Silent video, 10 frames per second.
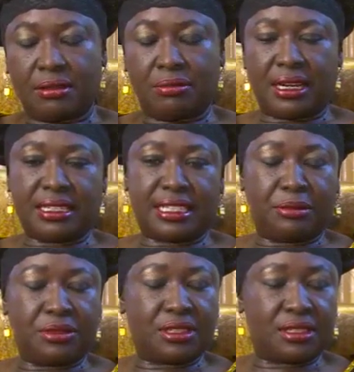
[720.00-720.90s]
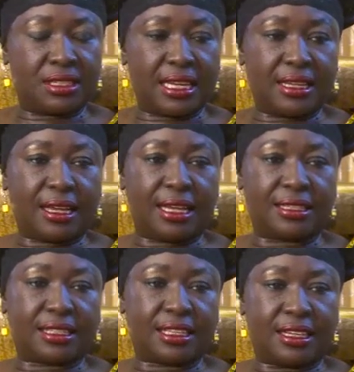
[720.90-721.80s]
Barrister Mrs.
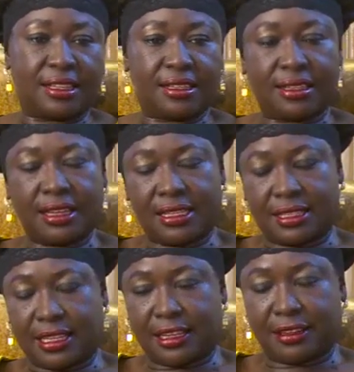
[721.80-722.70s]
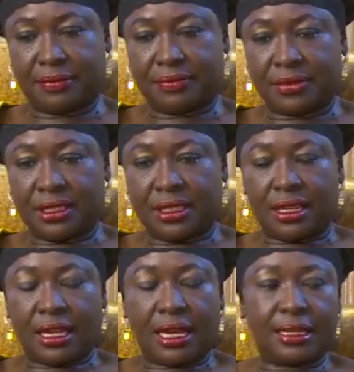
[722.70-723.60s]
Azinge, SAN.
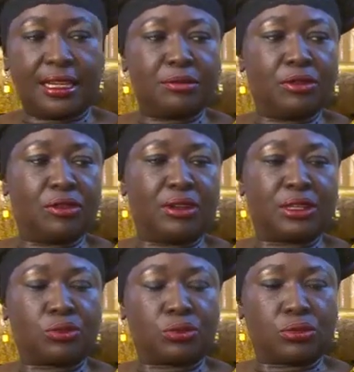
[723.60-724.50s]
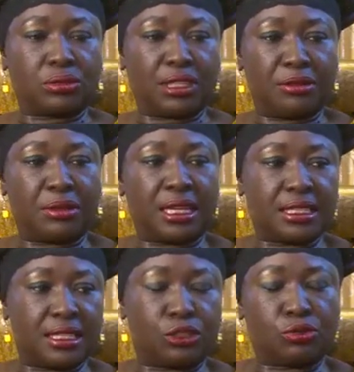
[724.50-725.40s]
Handed me over to them and
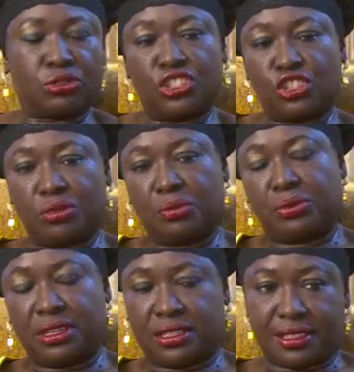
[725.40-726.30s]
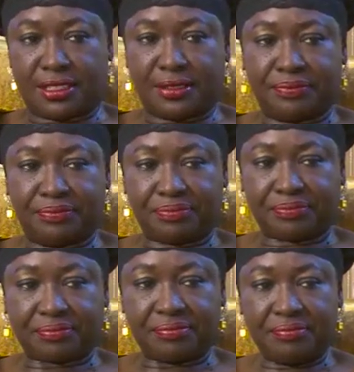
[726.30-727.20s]
said they should teach me politics.
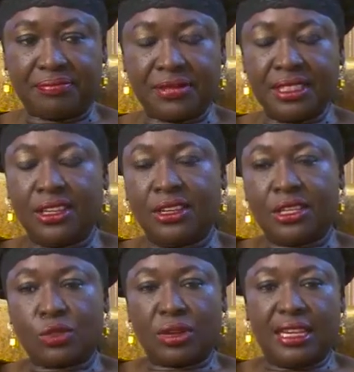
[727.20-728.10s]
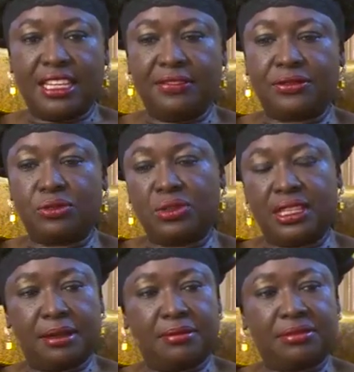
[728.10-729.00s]
So I lived with
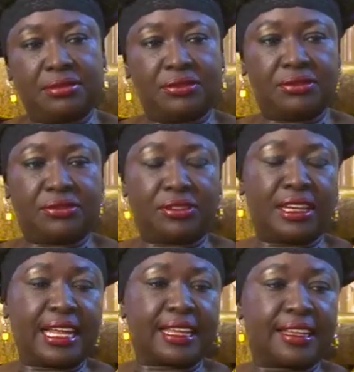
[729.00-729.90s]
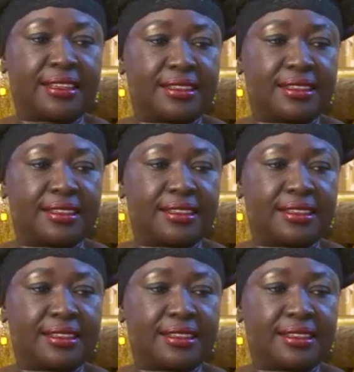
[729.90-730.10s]
them for like